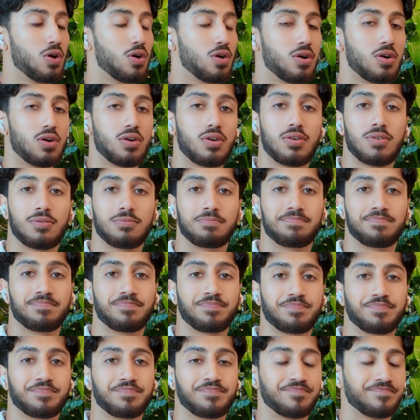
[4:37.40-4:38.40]
I was worried about
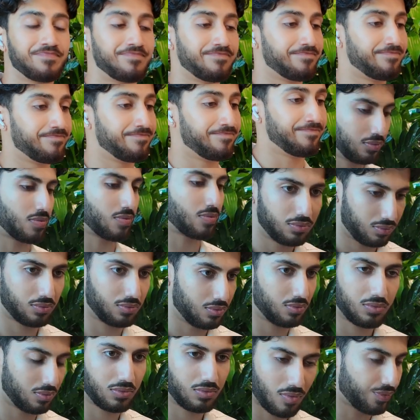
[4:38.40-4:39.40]
if I would make it through
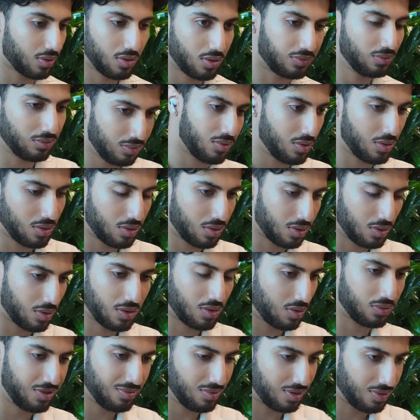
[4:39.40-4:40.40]
this internship, and
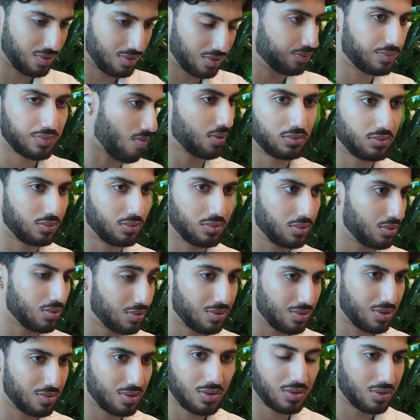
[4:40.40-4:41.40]
now I've pretty much
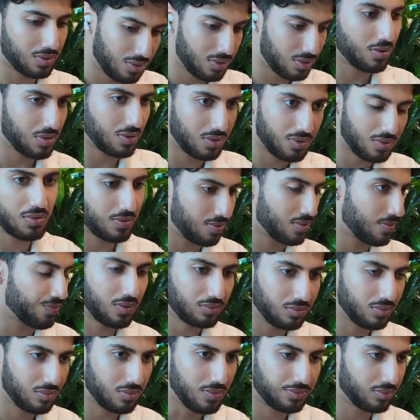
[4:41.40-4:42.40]
completed everything
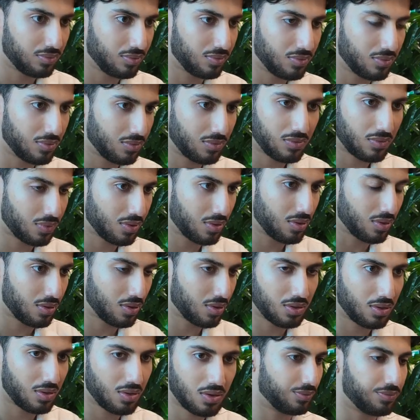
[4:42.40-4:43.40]
I need to do.
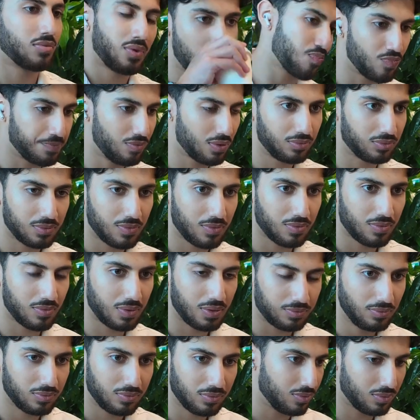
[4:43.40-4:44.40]
I'm just wrapping up
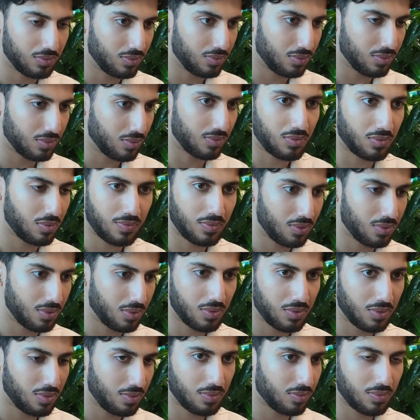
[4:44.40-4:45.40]
a few things here
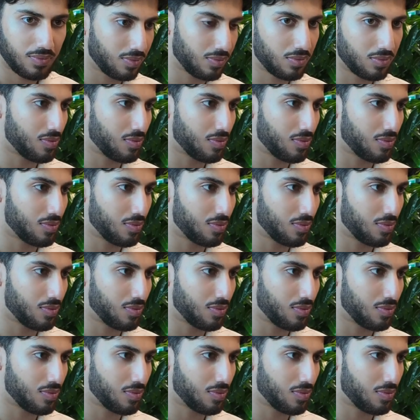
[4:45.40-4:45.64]
now.